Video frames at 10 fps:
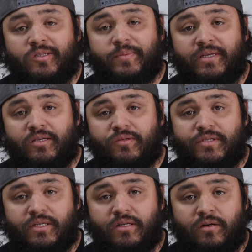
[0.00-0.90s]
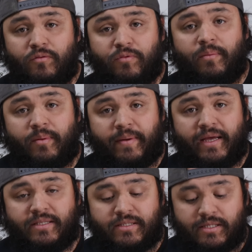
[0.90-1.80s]
to be using rubber
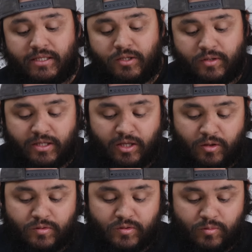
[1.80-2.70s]
bands. You can use